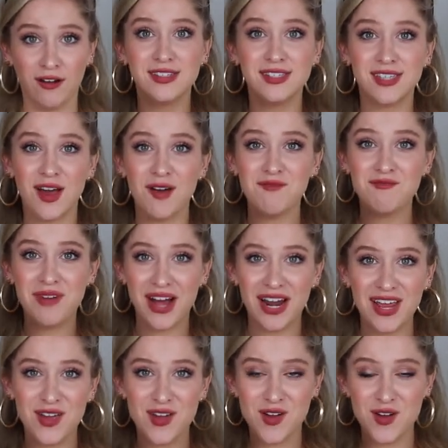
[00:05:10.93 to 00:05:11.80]

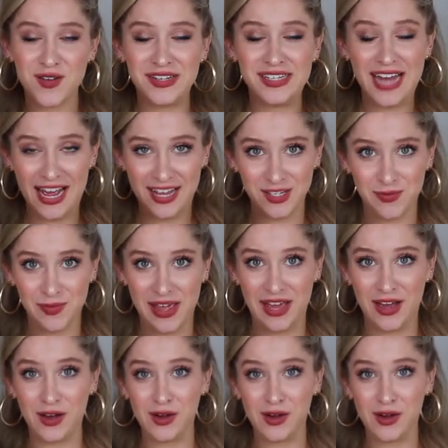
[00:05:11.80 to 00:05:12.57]
somebody texts me and